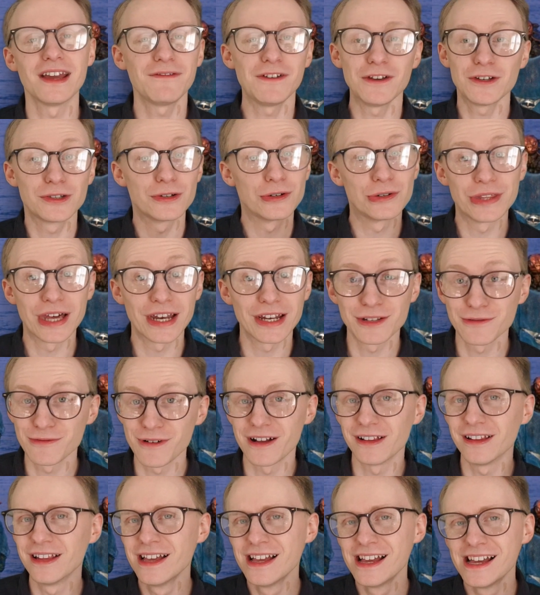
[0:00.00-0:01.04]
If you saw that as
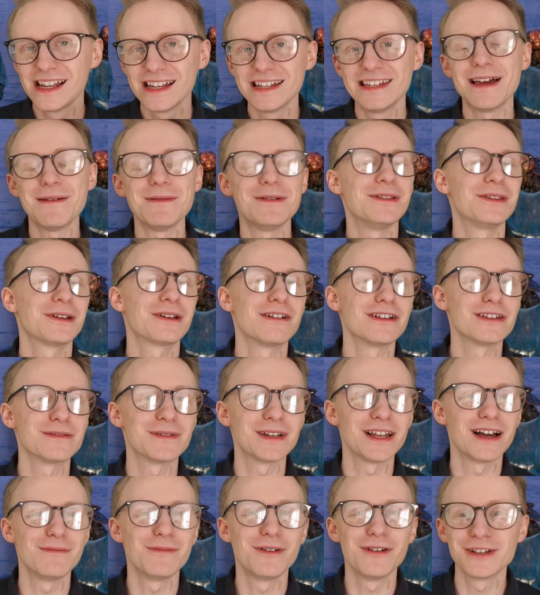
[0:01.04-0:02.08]
well, let me know in the comments
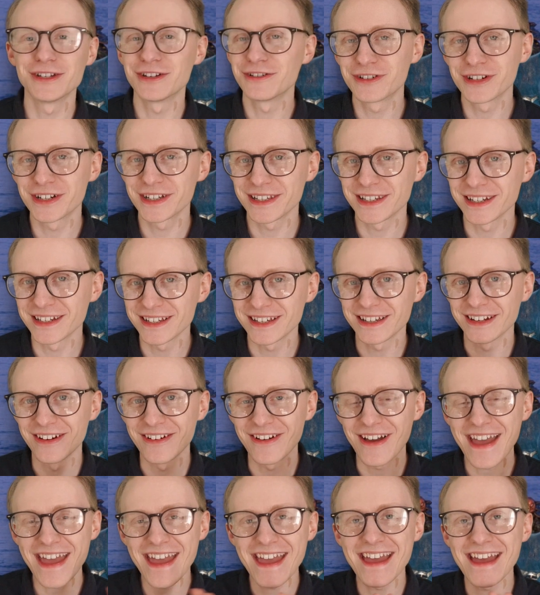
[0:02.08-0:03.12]
below. I'm always interested to, you know,
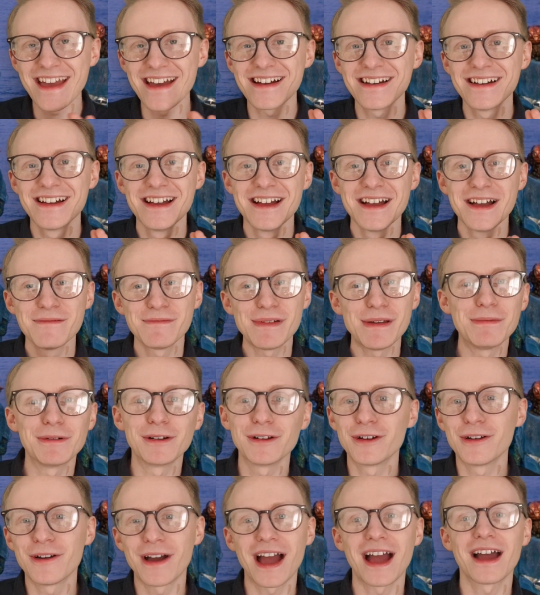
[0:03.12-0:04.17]
hear people
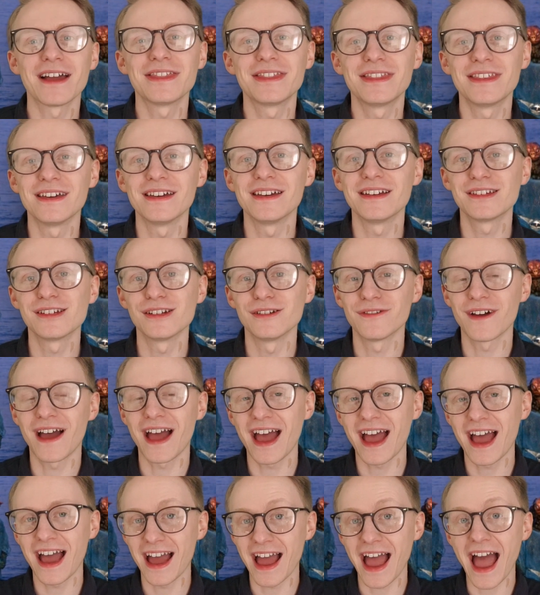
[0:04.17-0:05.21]
who had the sort
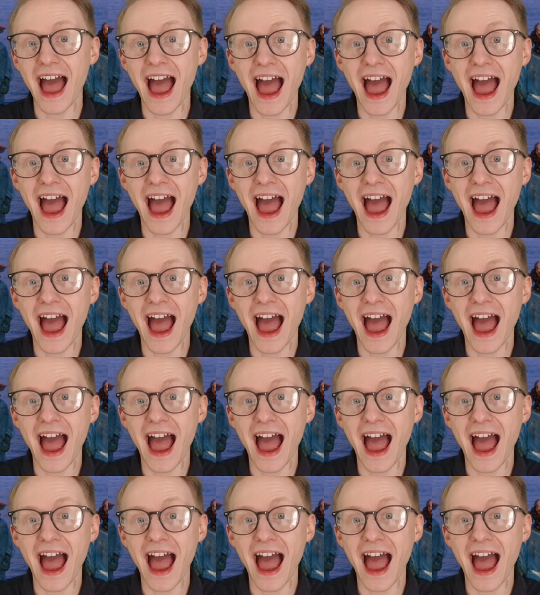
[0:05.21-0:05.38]
of